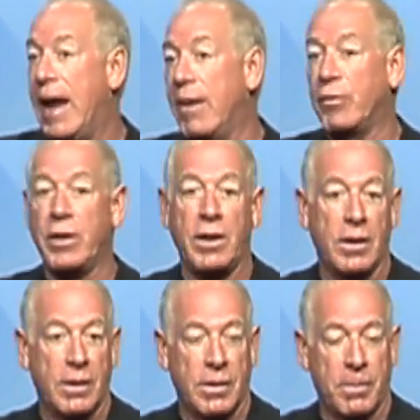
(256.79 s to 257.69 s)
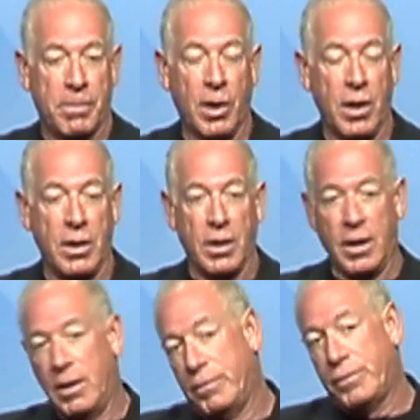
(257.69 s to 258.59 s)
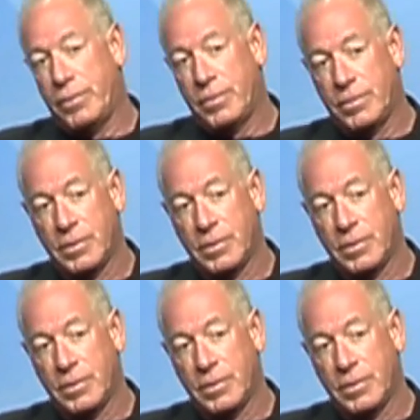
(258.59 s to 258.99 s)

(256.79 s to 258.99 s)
every part of